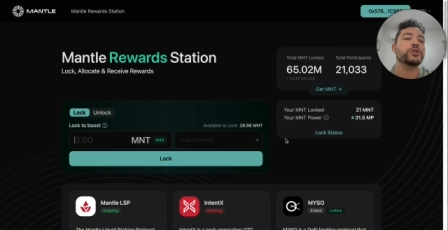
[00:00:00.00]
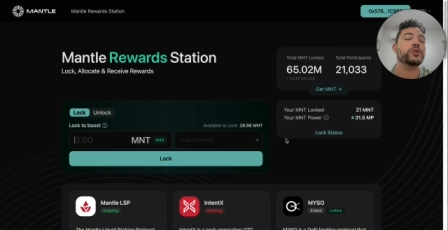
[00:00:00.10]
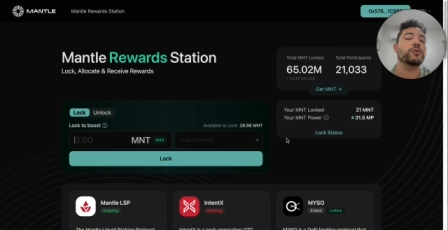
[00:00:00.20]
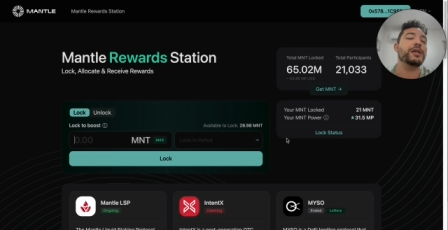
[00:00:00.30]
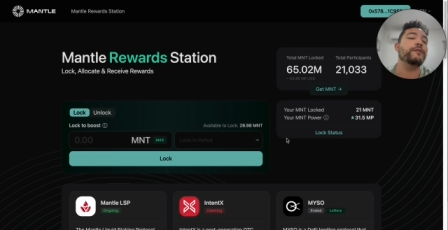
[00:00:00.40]

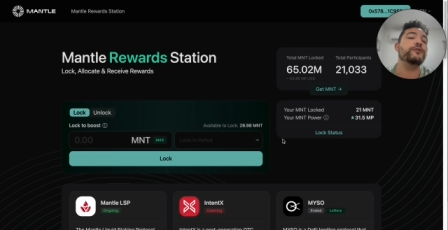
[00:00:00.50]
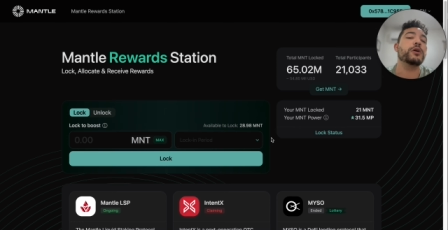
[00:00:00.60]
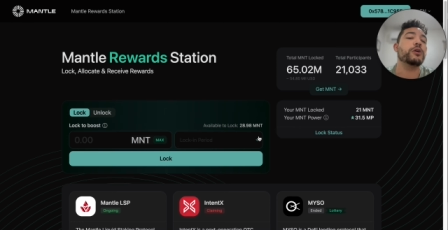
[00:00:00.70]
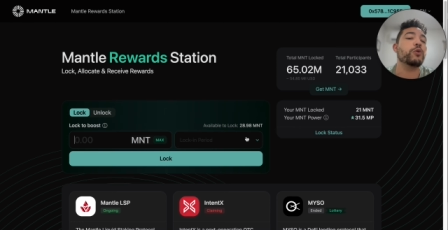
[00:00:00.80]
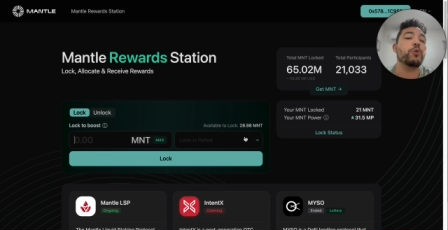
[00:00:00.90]
So if you
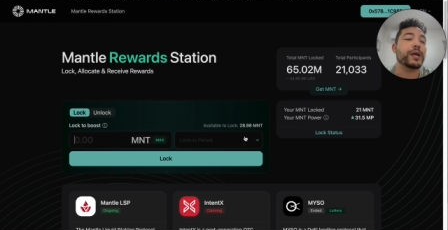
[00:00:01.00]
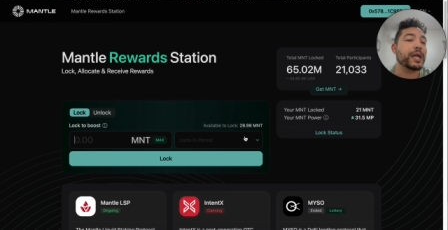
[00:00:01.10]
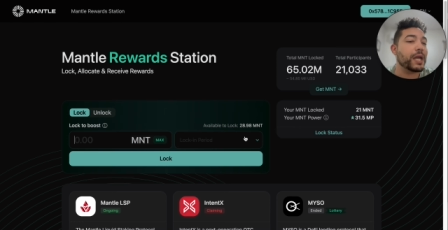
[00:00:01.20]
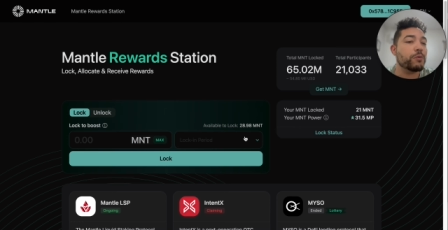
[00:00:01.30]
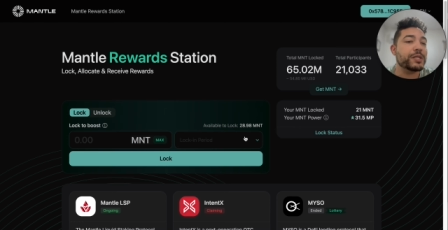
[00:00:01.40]
are
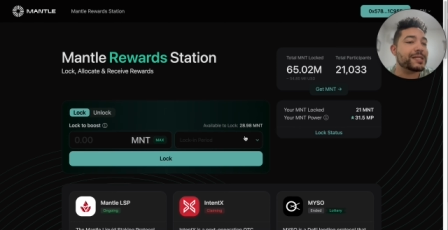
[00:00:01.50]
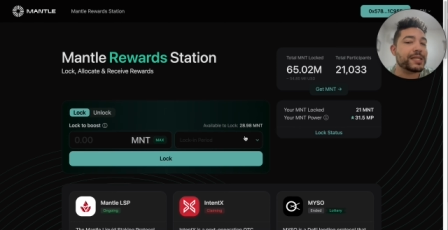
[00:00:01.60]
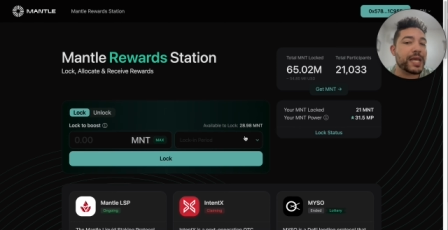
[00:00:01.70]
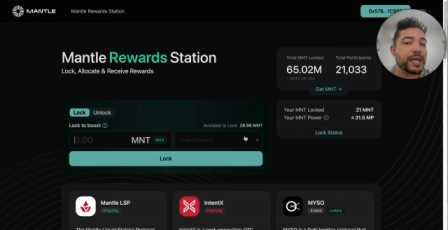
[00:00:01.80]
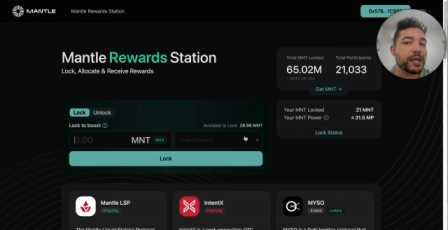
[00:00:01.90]
okay with
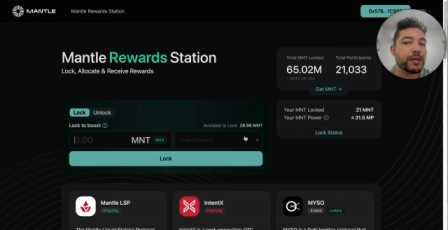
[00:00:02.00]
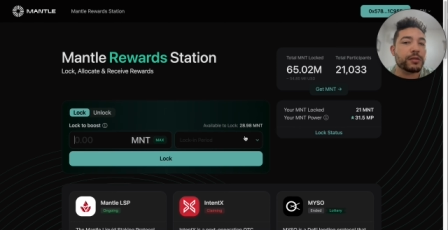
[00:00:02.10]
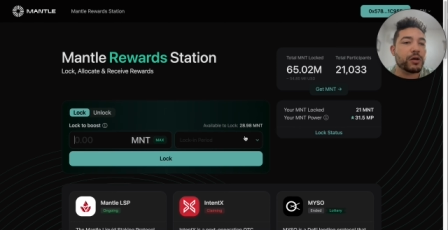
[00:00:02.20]
staking it,